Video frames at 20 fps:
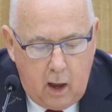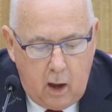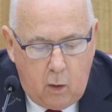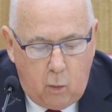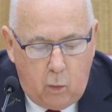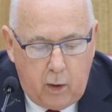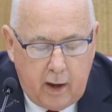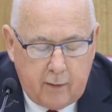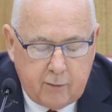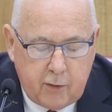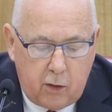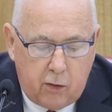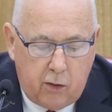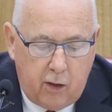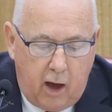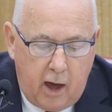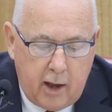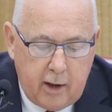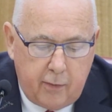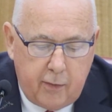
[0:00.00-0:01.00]
We have
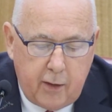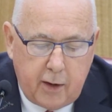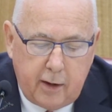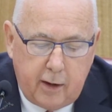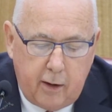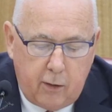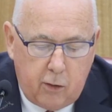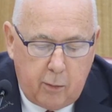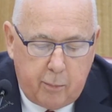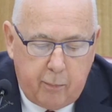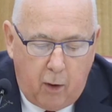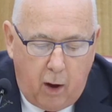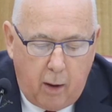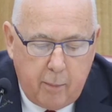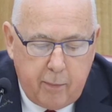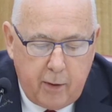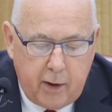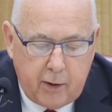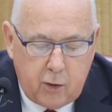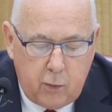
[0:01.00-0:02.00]
decided that it is
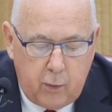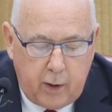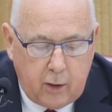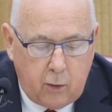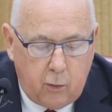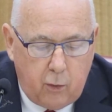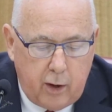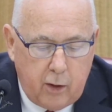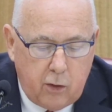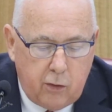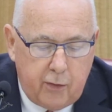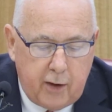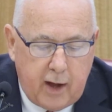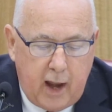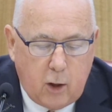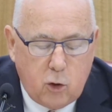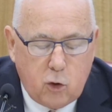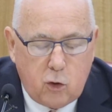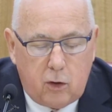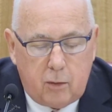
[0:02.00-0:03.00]
appropriate to increase the
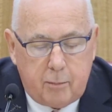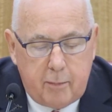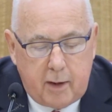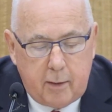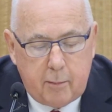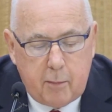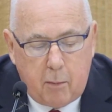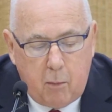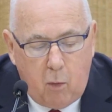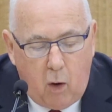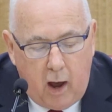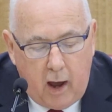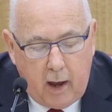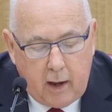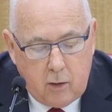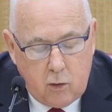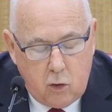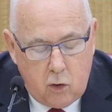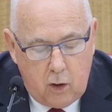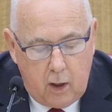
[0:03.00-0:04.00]
national minimum
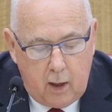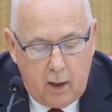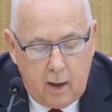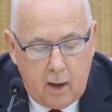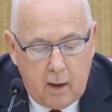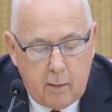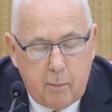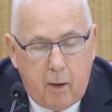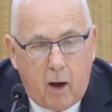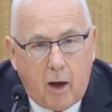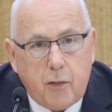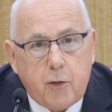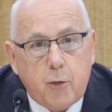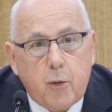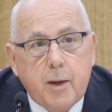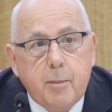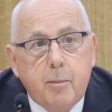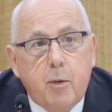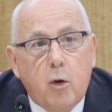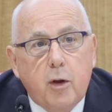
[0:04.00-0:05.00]
wage by
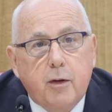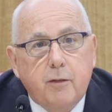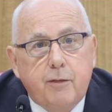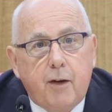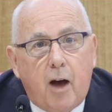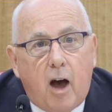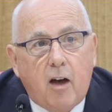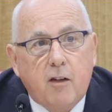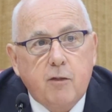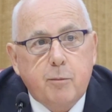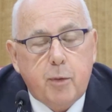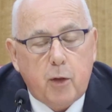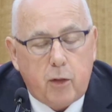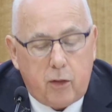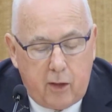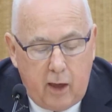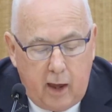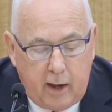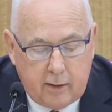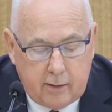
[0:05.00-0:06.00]

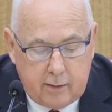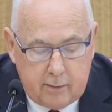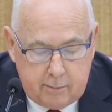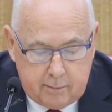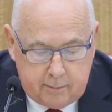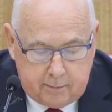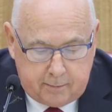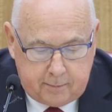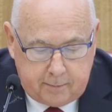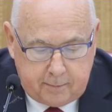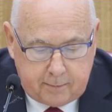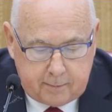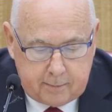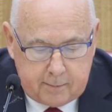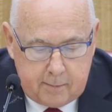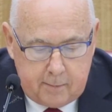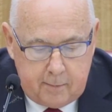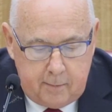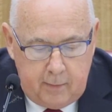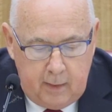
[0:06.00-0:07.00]
3.5%.
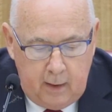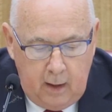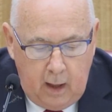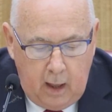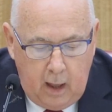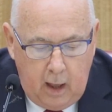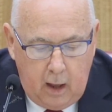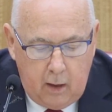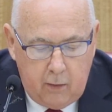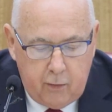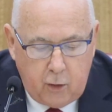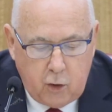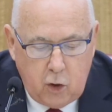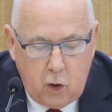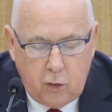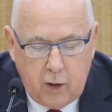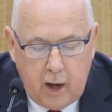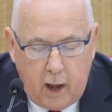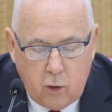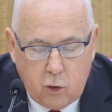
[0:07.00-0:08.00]
The
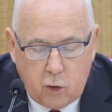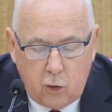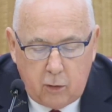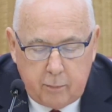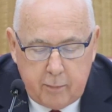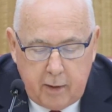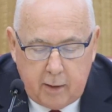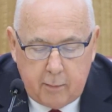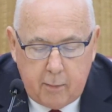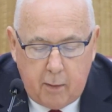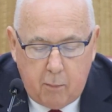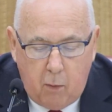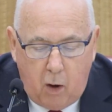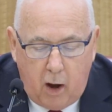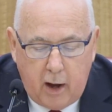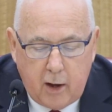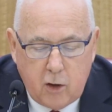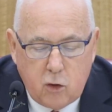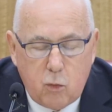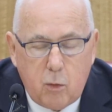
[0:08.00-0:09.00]
new national minimum
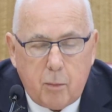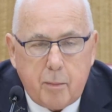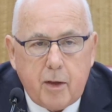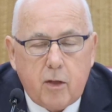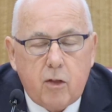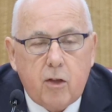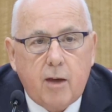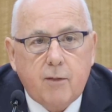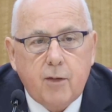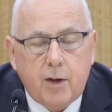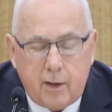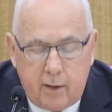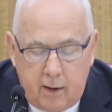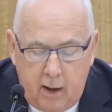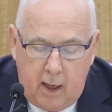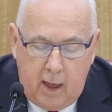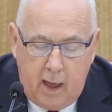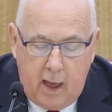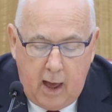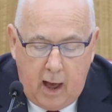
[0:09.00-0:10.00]
wage will be
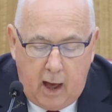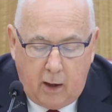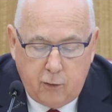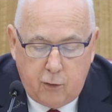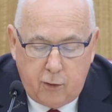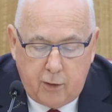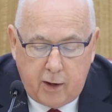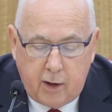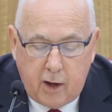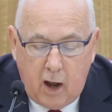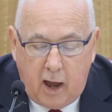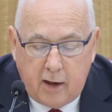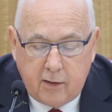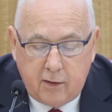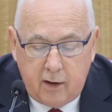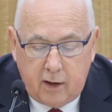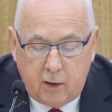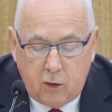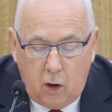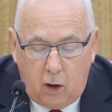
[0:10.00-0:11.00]

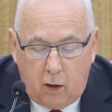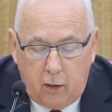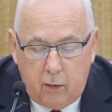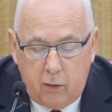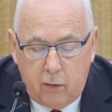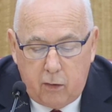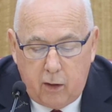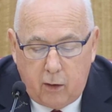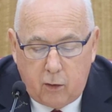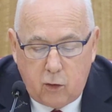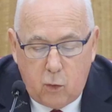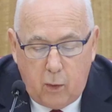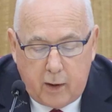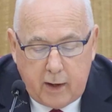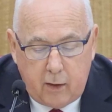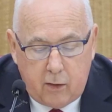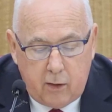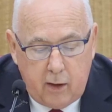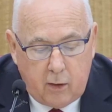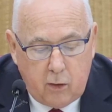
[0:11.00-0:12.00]

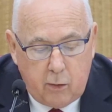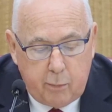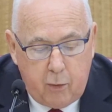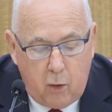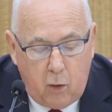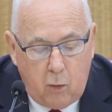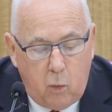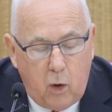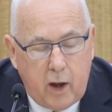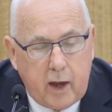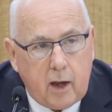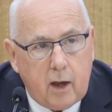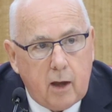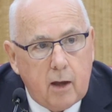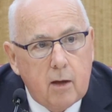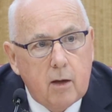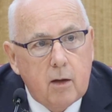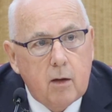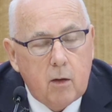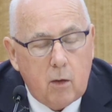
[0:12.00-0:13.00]
$719.20 per week,
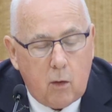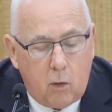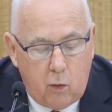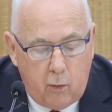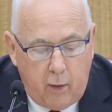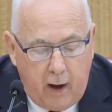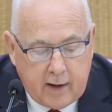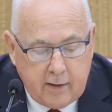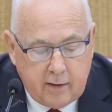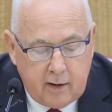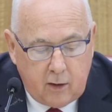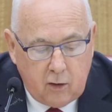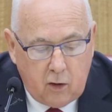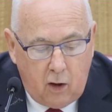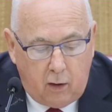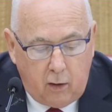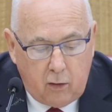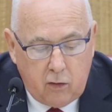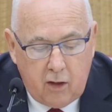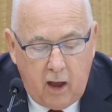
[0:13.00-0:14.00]
or
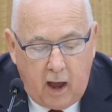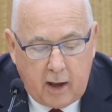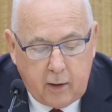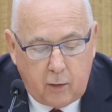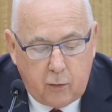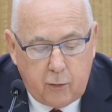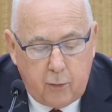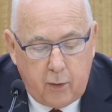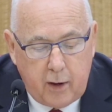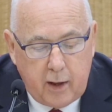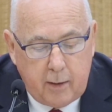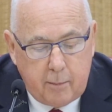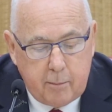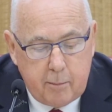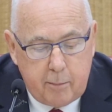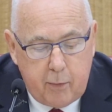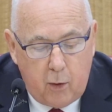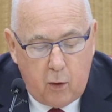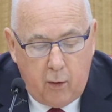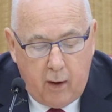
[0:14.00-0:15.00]
$18.93
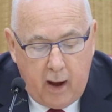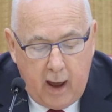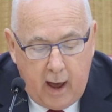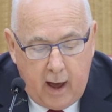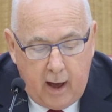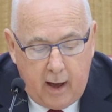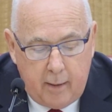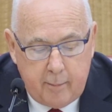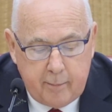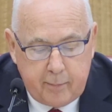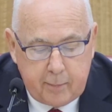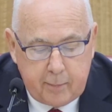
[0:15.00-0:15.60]
per hour.